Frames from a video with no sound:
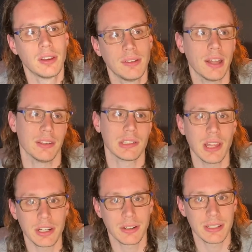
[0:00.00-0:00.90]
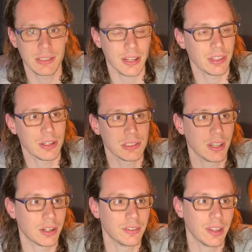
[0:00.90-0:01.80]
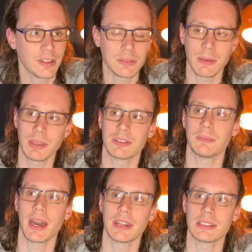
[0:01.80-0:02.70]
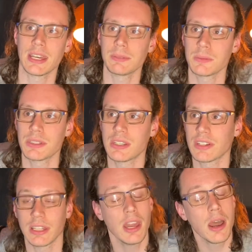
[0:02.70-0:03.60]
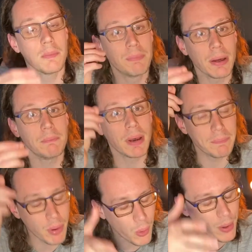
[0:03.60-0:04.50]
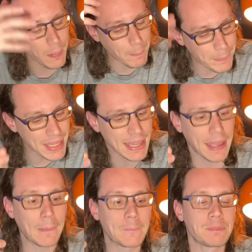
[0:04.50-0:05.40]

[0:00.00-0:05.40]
Now, there's a lot of crazy stuff that goes along over there, so maybe that was a bad example specifically. But my point being